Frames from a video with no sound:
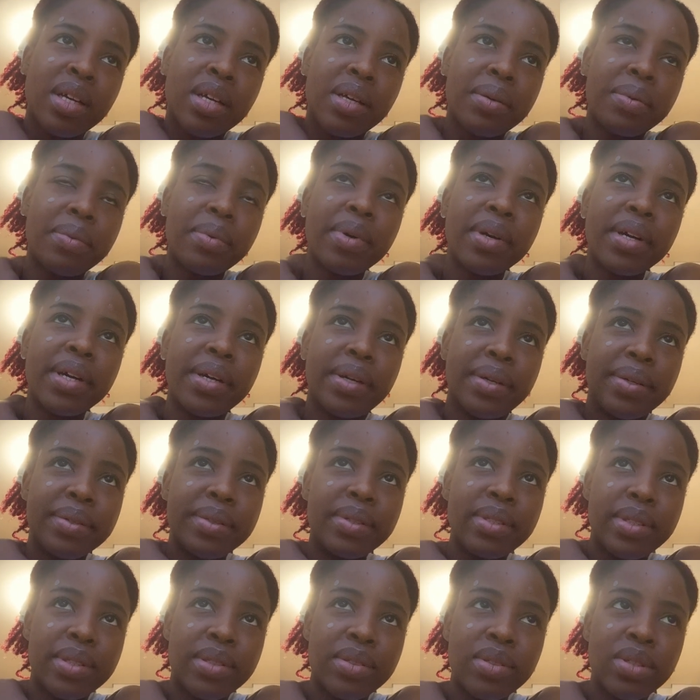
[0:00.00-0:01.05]
what
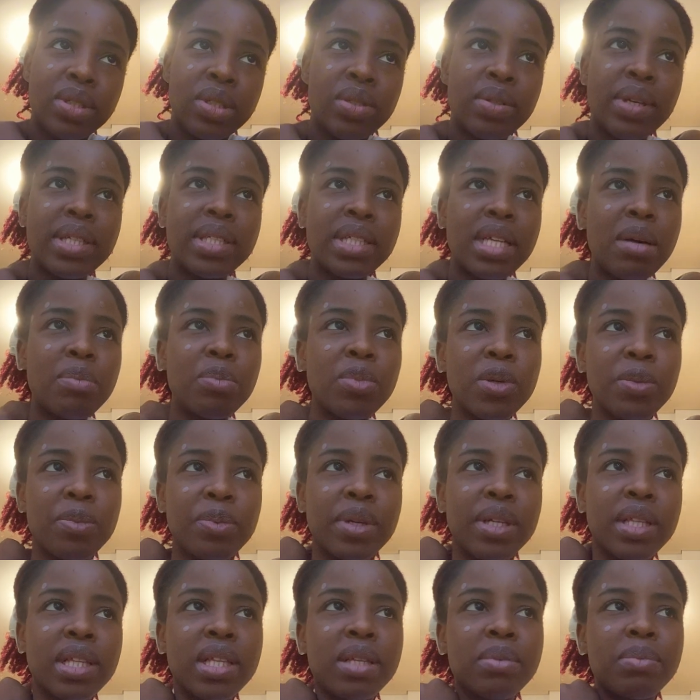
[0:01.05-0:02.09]
else? Dress
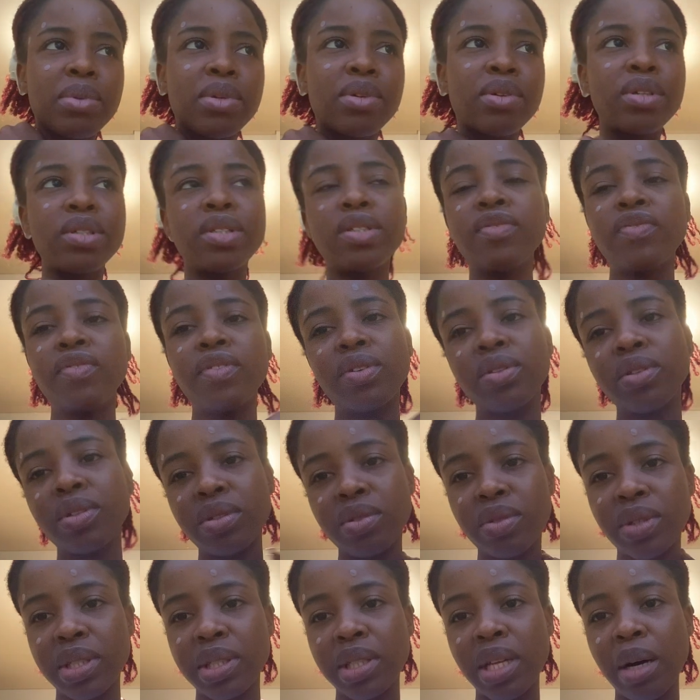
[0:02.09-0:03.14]
appropriately, because if you're not
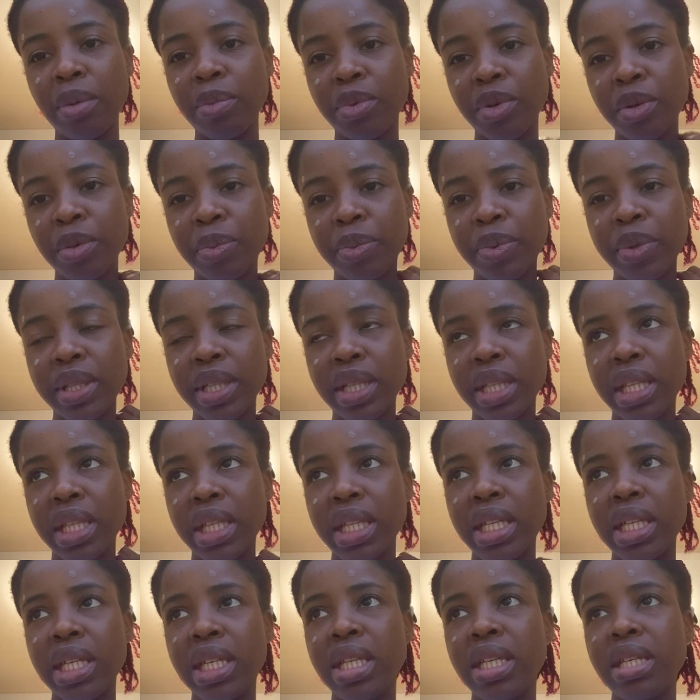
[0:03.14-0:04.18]
dressed
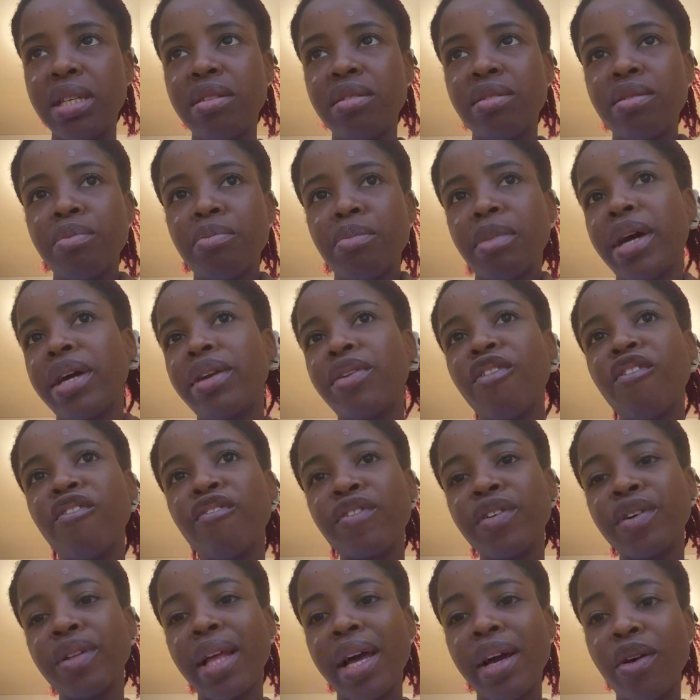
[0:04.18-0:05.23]
appropriately, you might not
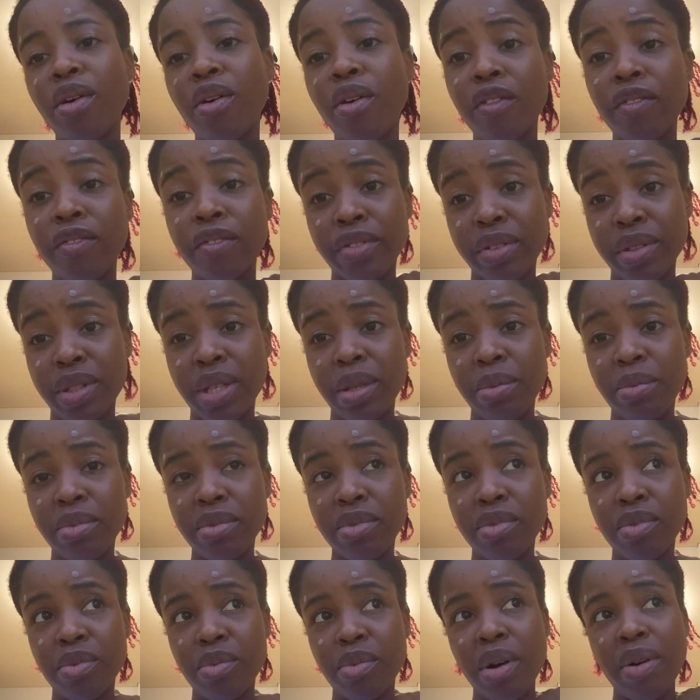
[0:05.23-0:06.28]
feel like
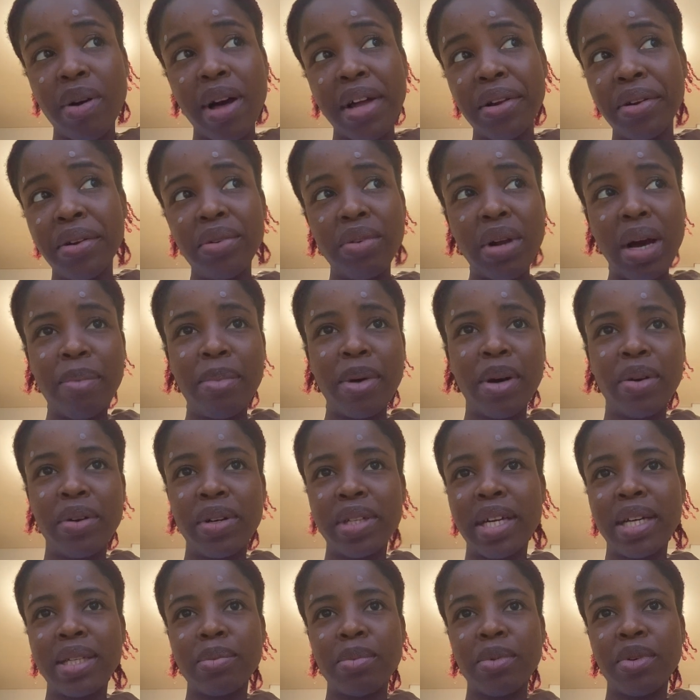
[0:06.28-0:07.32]
comfortable. Well, I don't know about
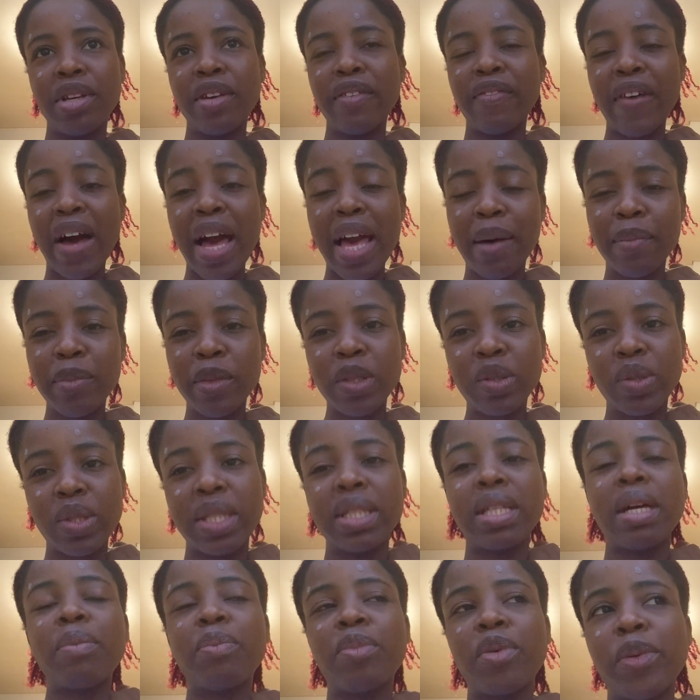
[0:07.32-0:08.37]
others, but if I am not
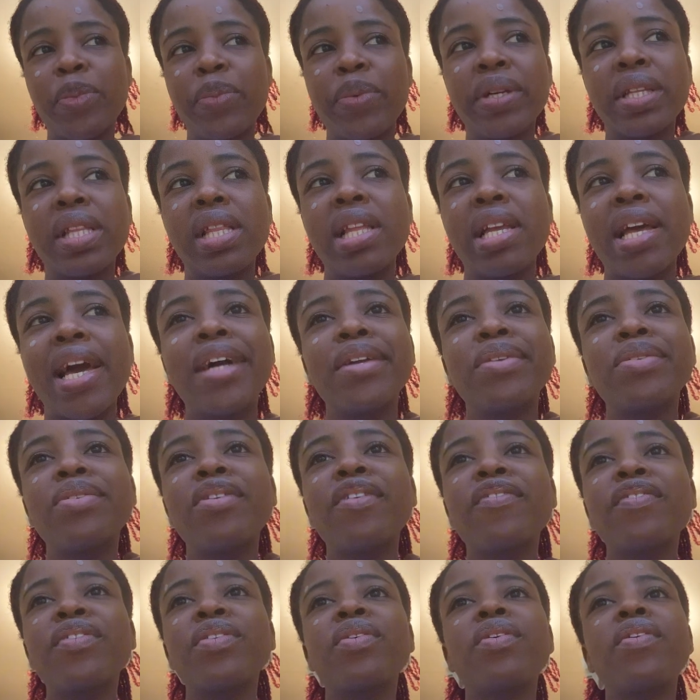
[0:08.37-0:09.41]
dressed appropriately, I do
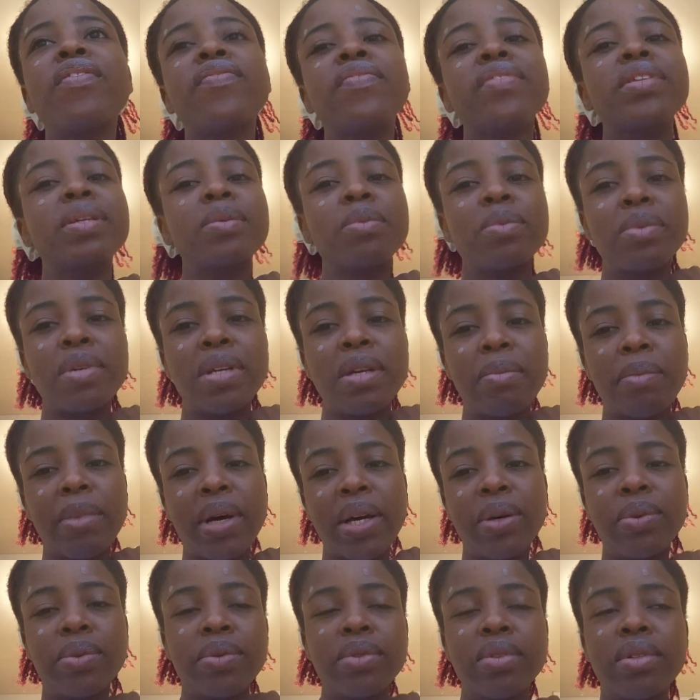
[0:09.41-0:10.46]
not feel comfortable in
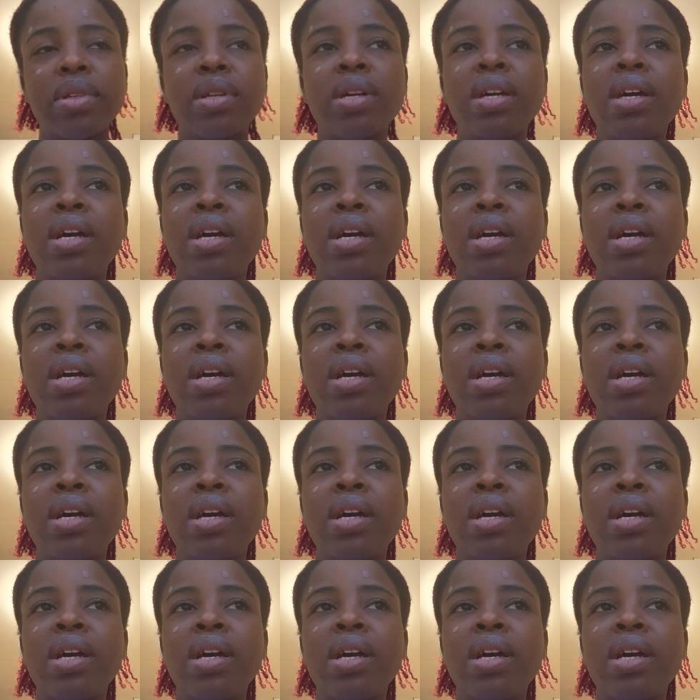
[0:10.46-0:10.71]
my own